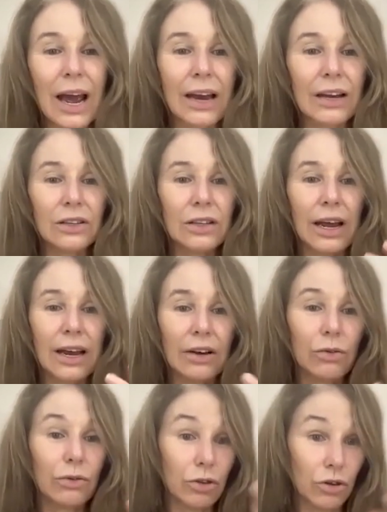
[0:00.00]
and
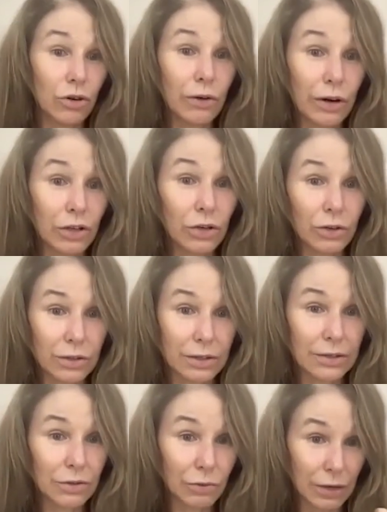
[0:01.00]
all the
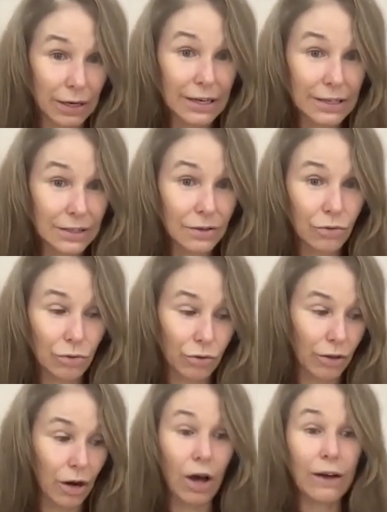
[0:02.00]
neurotoxins released
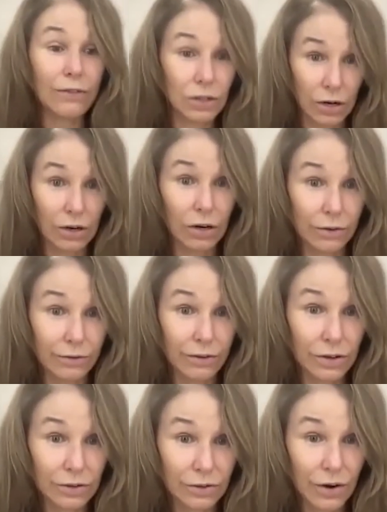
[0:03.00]
through the life cycle of
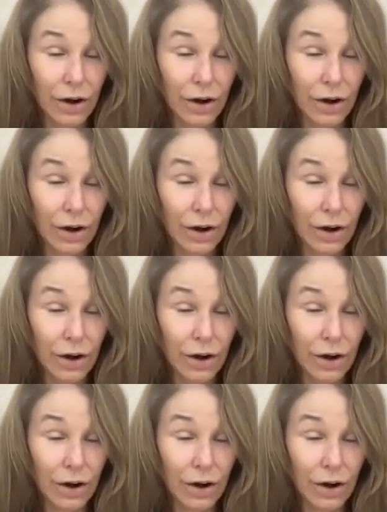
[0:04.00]
those